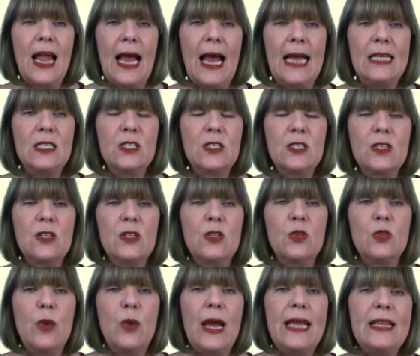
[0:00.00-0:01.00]
And
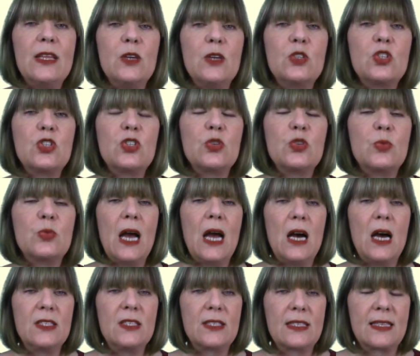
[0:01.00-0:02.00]
the way that
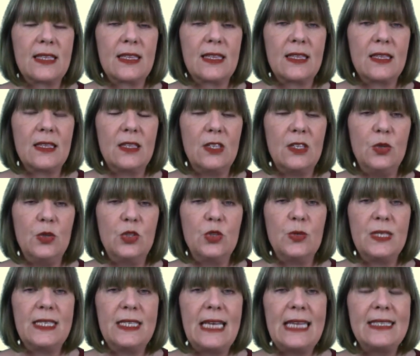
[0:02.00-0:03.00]
ask you to
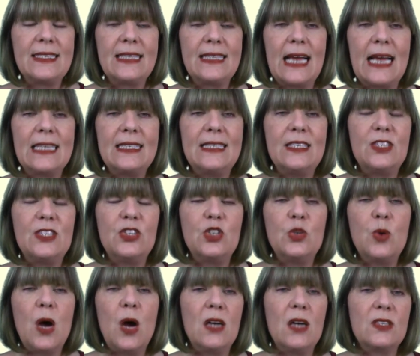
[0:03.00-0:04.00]
assess that is
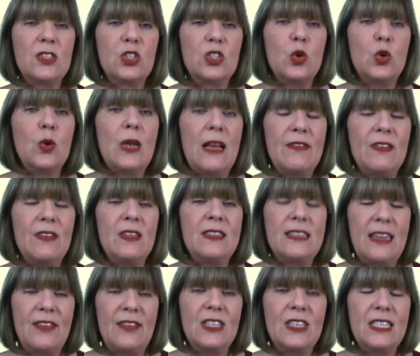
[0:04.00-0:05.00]
to ask your Level
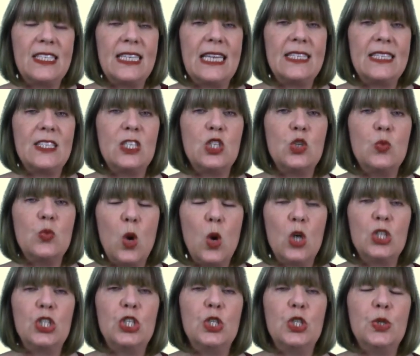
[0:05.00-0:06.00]
7 assessor to
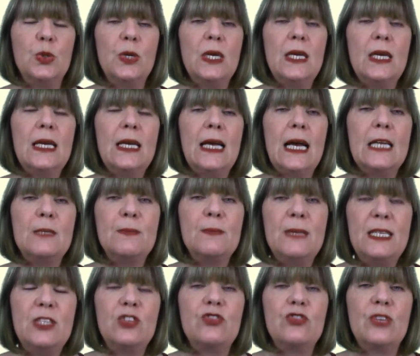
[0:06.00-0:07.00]
watch you
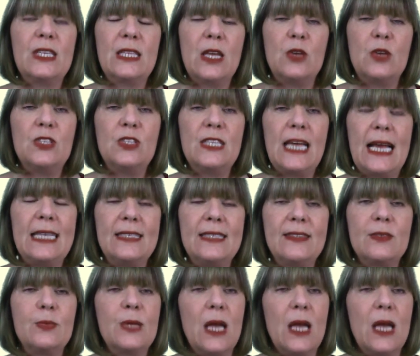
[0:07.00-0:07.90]
administering those tests.